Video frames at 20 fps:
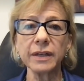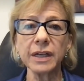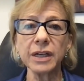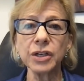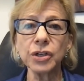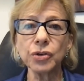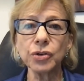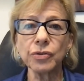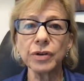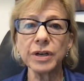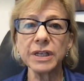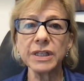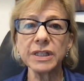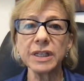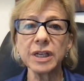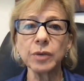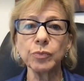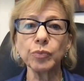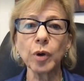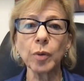
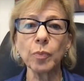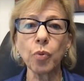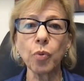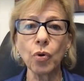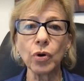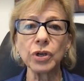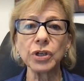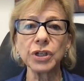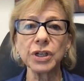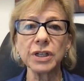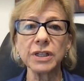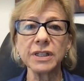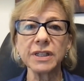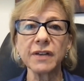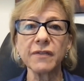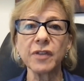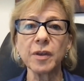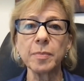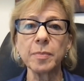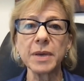increasing proportions
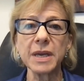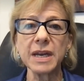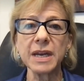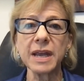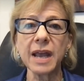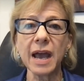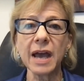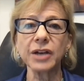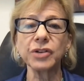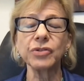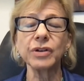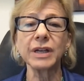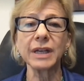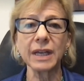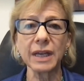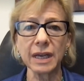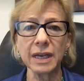of the pediatric